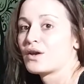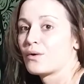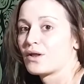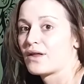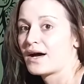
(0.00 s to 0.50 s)

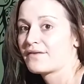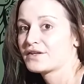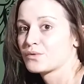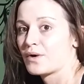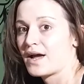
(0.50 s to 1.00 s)
Now, a lot of
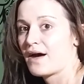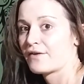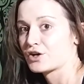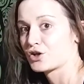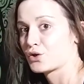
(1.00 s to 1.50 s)
us want to have
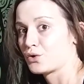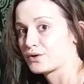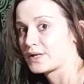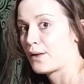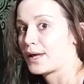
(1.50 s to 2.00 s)
our
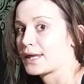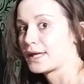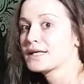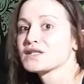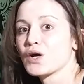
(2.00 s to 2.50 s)
shoulders out like
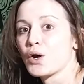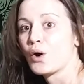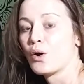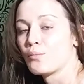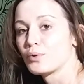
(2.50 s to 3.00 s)
this,
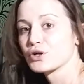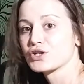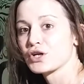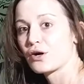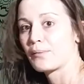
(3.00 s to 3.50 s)

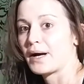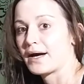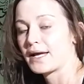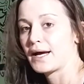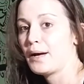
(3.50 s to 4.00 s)
pushing our
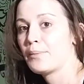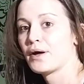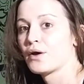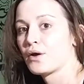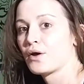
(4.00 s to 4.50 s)
body
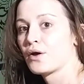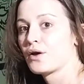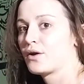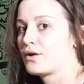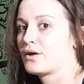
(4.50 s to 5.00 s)
up.
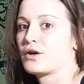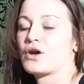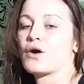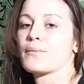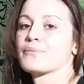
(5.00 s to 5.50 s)

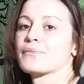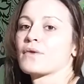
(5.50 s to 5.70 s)
No.